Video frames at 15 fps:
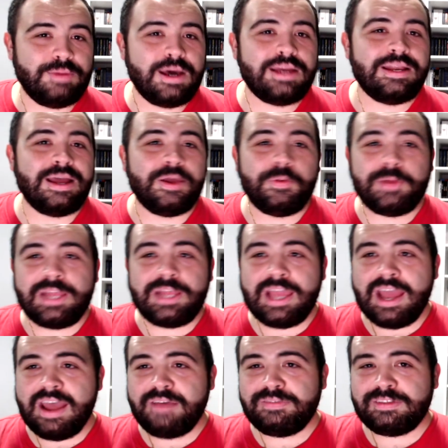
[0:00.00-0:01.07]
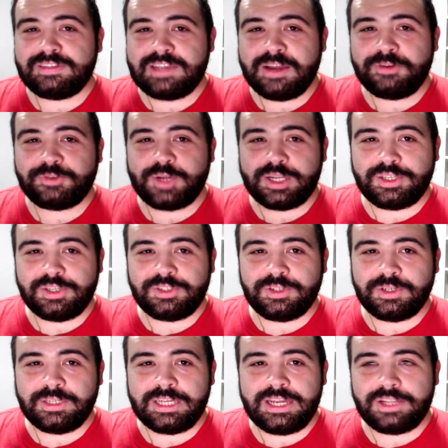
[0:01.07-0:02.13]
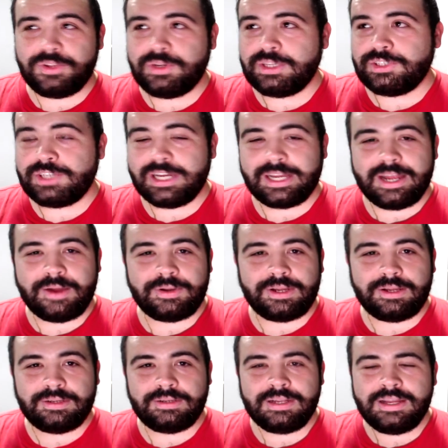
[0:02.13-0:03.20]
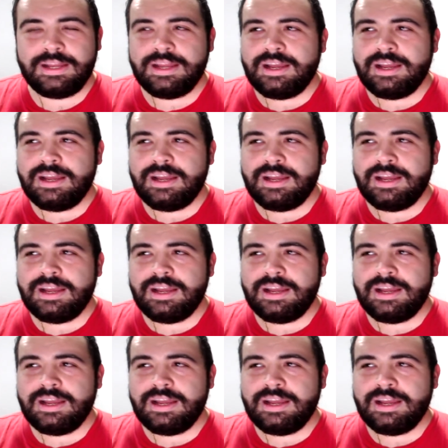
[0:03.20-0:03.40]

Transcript: but I already have the soundtrack digitally, and you can check it out on